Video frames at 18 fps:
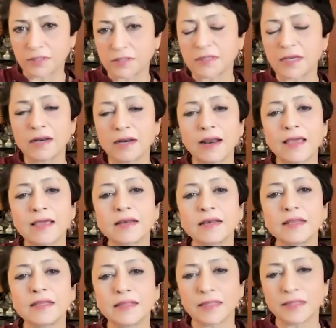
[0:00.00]
It's
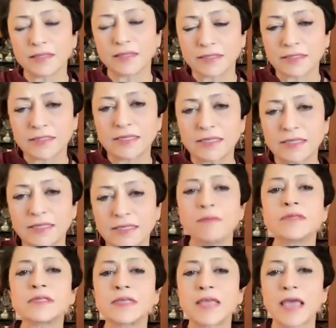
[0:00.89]
unlikely that the
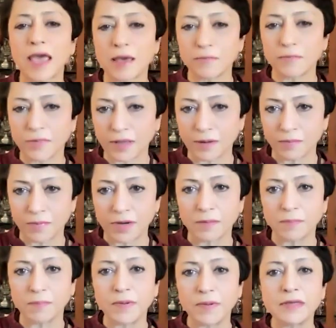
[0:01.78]
same scam can be
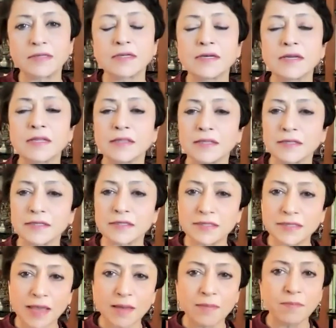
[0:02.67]
repeated in the
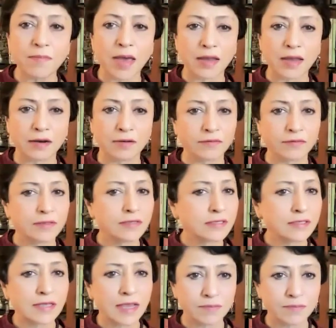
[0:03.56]
same manner, with the
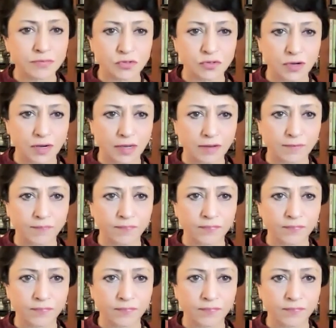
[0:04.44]
same trick.